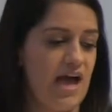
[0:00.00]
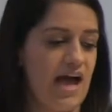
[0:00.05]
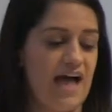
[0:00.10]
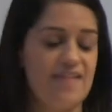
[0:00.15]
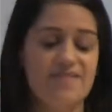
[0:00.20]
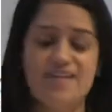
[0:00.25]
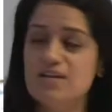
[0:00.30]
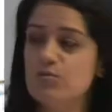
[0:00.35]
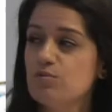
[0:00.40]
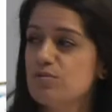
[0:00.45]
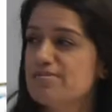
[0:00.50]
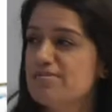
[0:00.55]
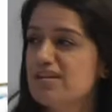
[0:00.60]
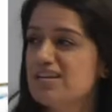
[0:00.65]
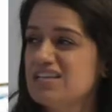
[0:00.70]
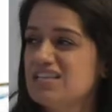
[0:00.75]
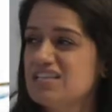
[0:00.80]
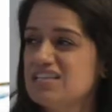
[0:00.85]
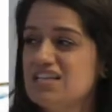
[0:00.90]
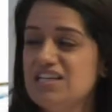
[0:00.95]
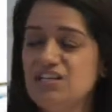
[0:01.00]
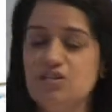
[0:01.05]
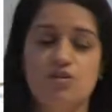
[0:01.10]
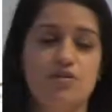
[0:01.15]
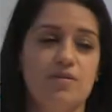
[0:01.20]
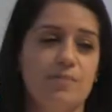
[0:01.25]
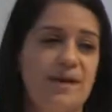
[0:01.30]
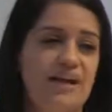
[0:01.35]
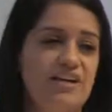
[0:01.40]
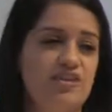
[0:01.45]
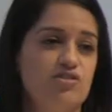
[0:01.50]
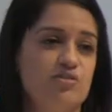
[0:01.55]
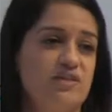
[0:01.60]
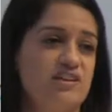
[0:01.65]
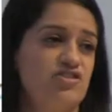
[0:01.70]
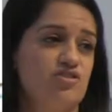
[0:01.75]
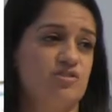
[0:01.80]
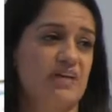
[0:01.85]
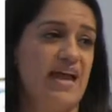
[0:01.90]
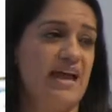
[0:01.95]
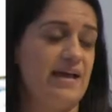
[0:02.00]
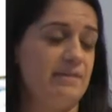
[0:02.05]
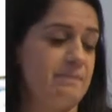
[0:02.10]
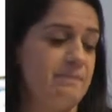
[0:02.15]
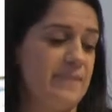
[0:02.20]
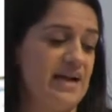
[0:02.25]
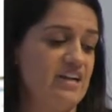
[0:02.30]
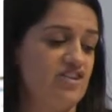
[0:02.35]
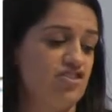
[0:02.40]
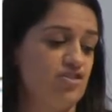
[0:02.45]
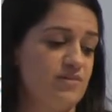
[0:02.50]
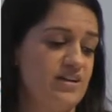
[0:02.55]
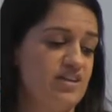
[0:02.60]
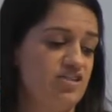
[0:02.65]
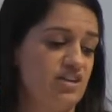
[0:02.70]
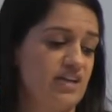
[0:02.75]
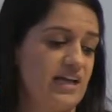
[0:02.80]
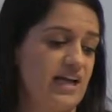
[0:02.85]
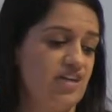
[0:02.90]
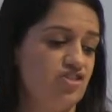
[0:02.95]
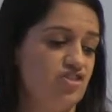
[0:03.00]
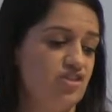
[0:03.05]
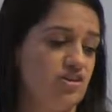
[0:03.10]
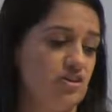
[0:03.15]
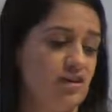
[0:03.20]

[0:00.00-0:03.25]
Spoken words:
And then also continue the manager education.